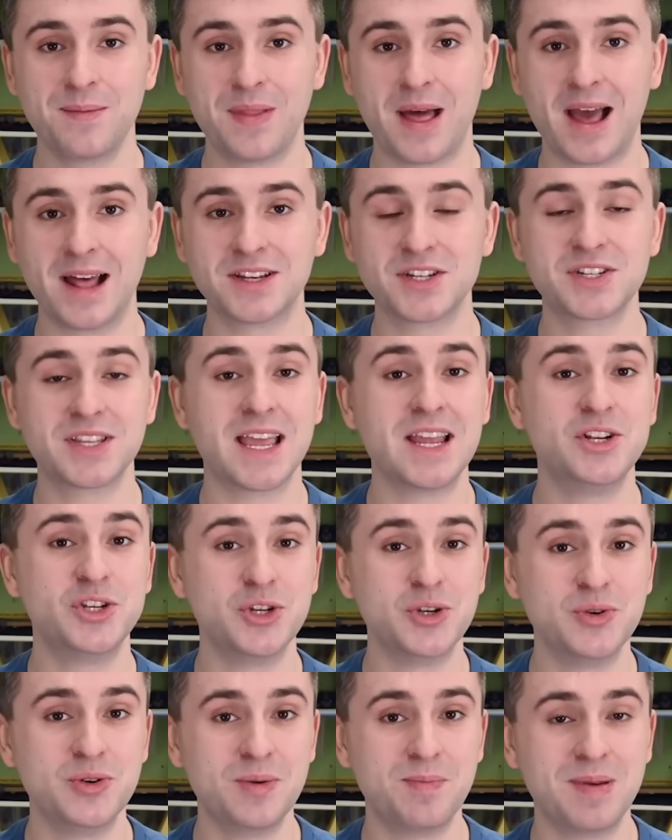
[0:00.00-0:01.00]
and stay
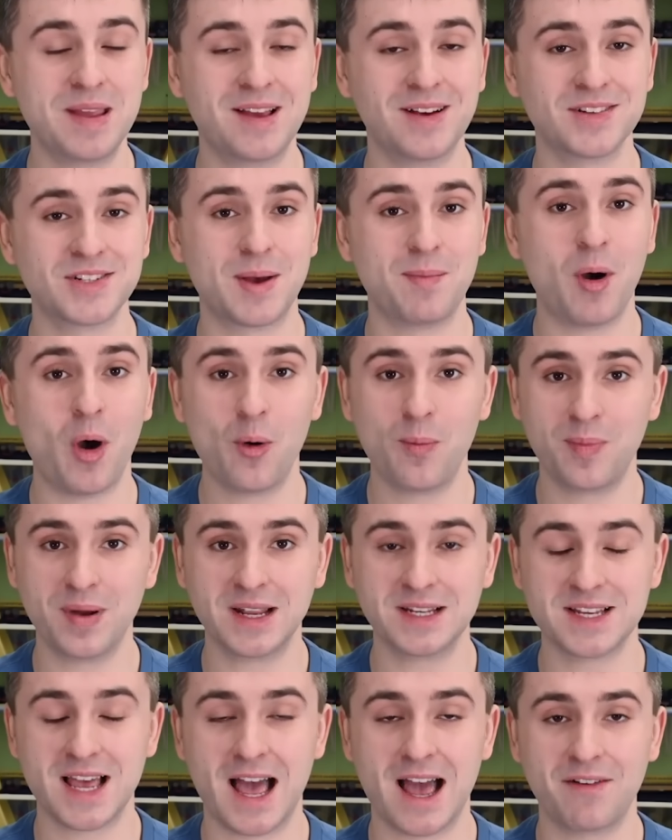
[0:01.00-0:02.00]
tuned because I'm
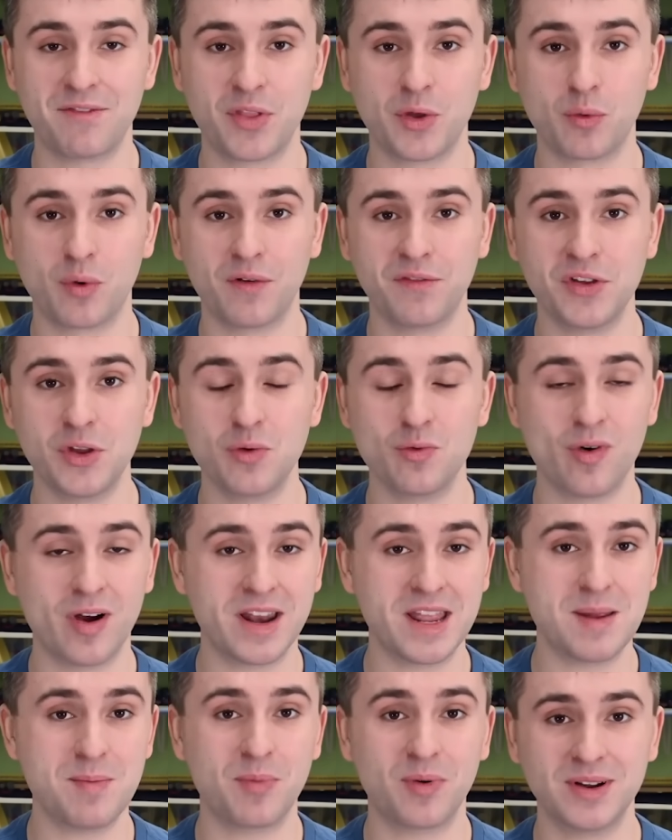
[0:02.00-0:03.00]
hoping to have the review
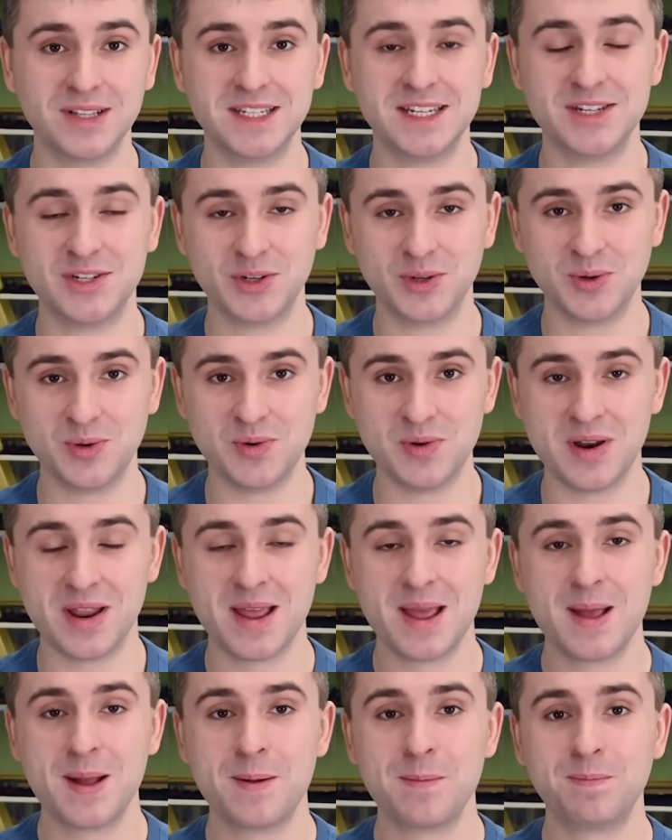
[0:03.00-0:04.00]
ready pretty soon.
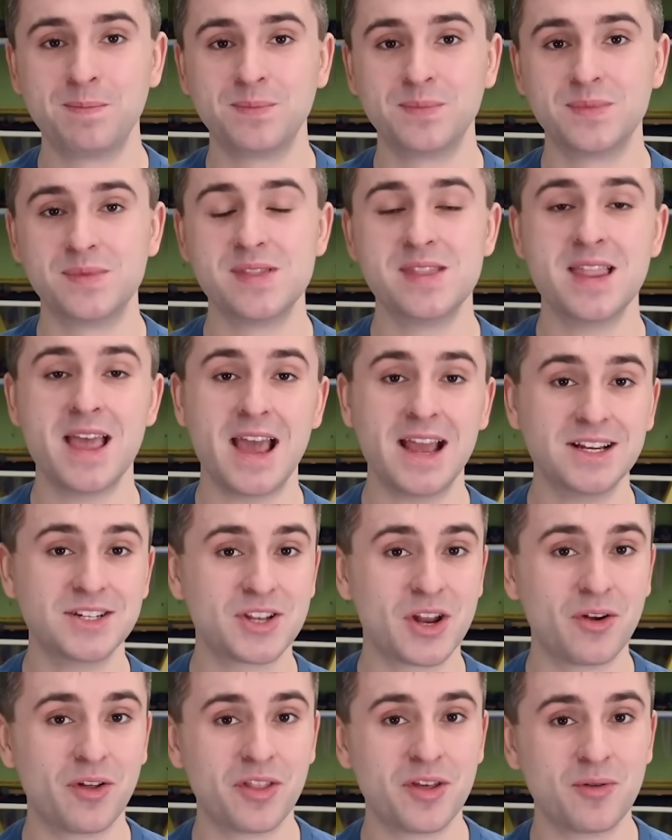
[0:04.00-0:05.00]

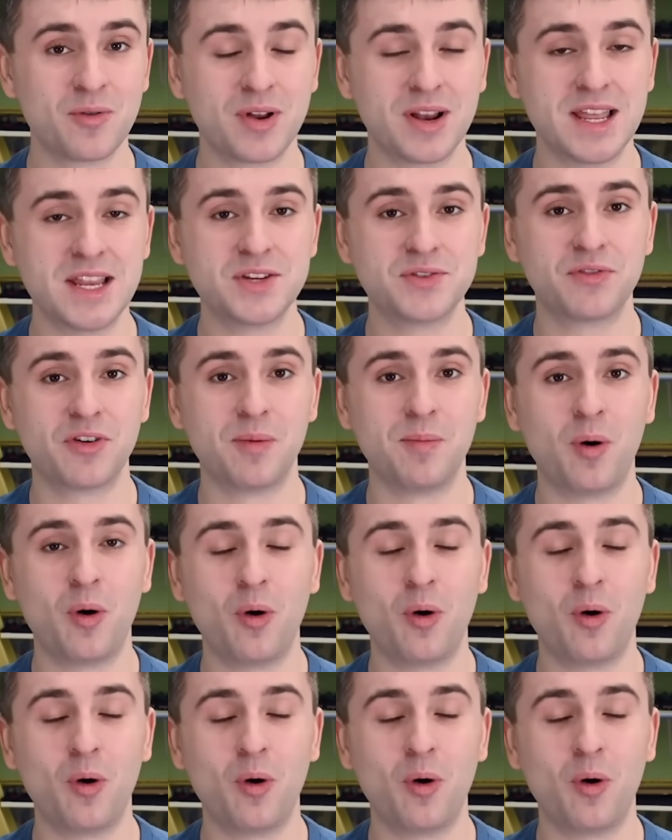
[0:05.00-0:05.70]
Next, another release from